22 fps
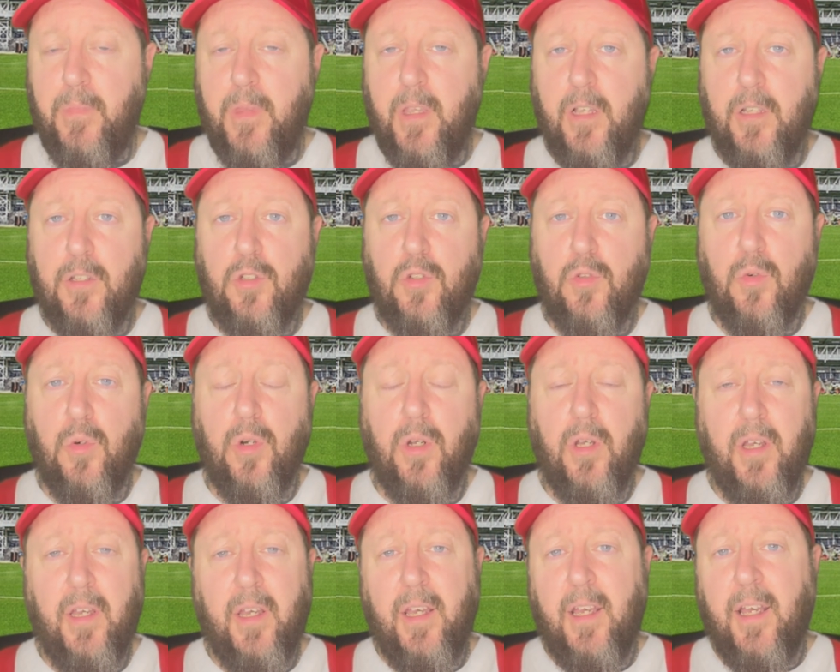So
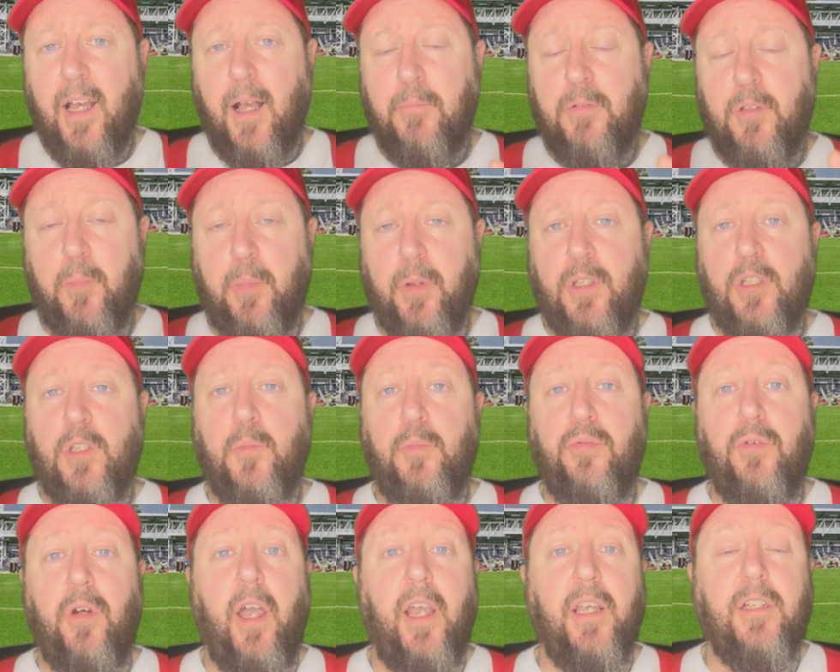I'm a bit
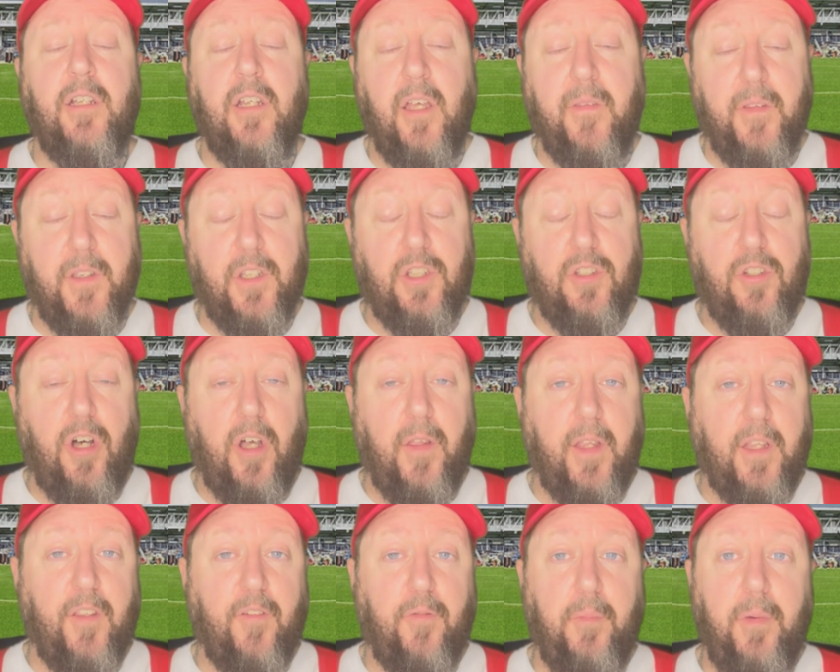surprised at the start
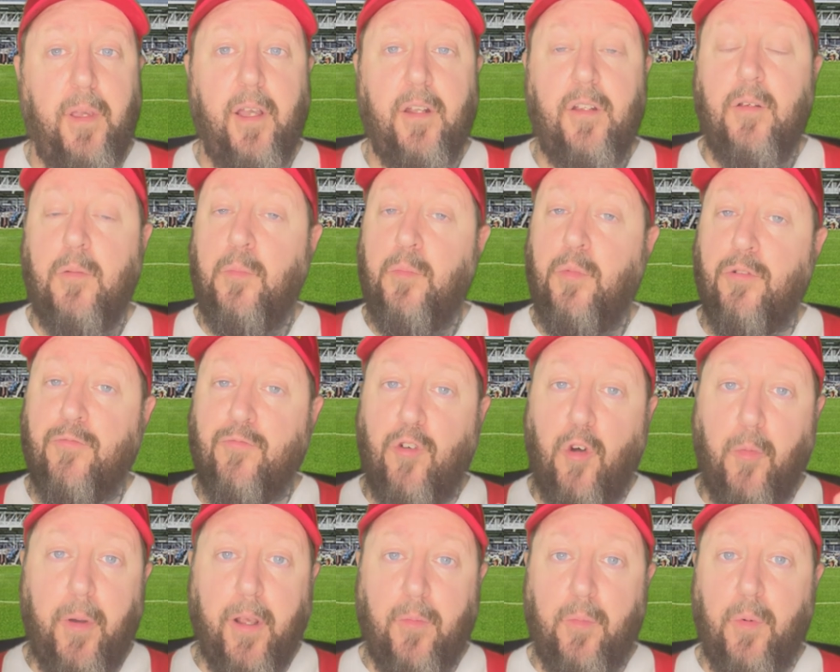that they've made, but
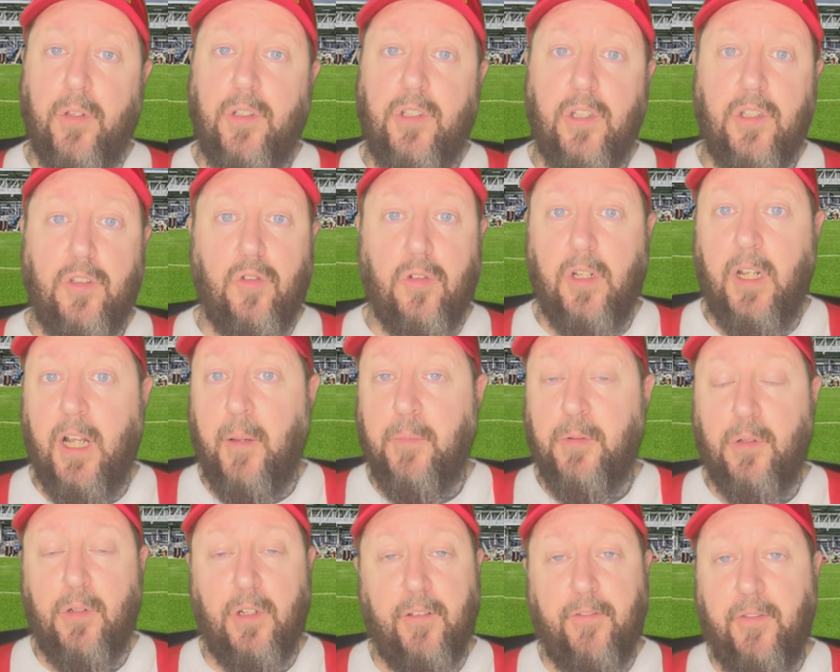Rob Edwards has done an
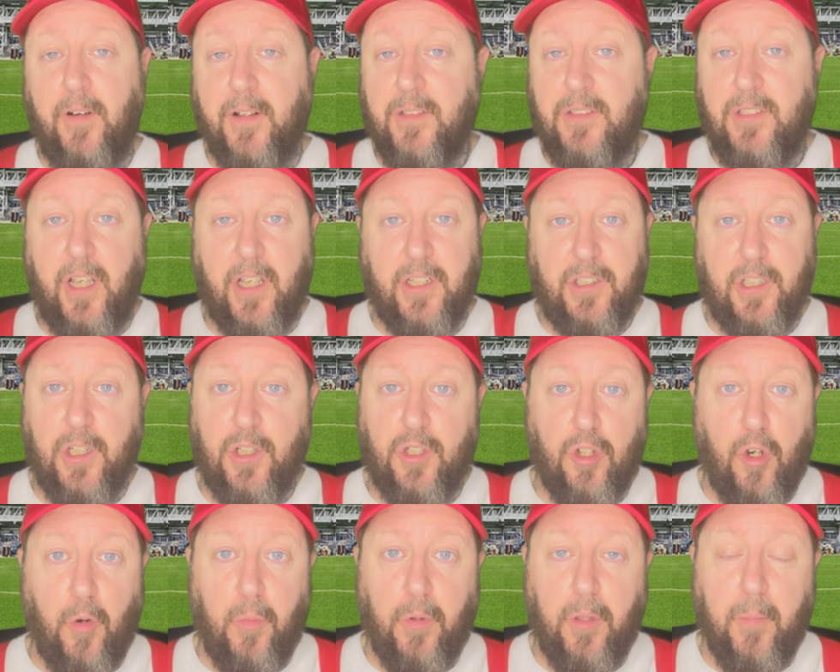absolutely fantastic
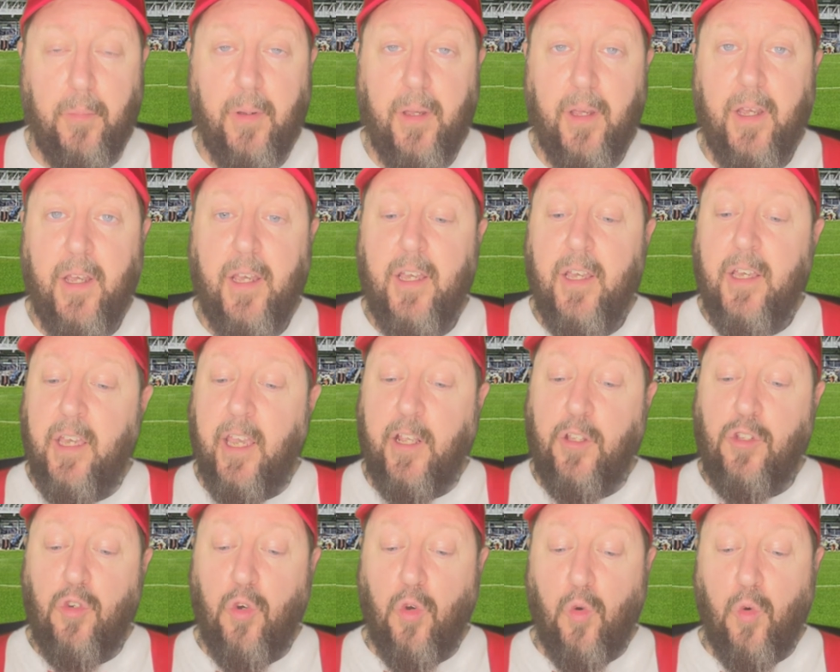job with them. He
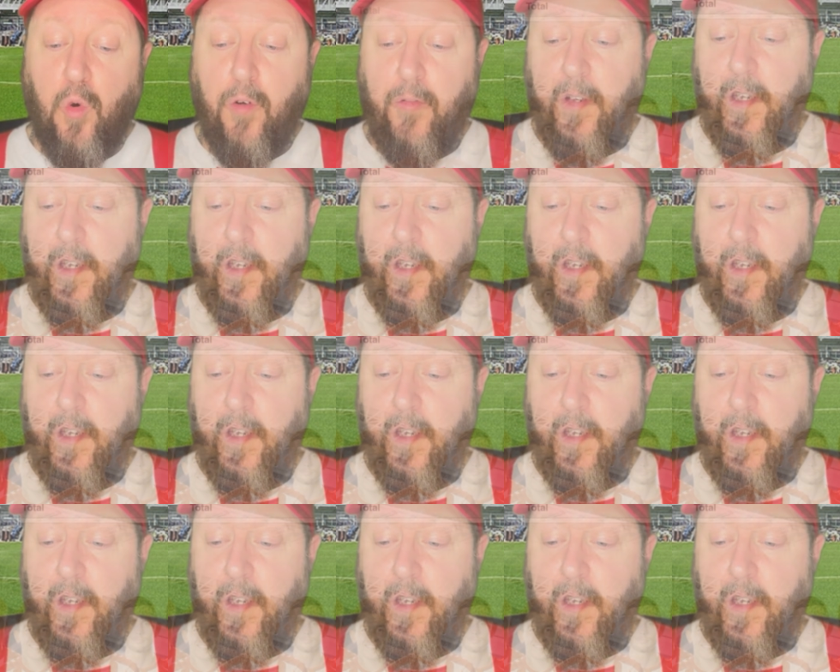took over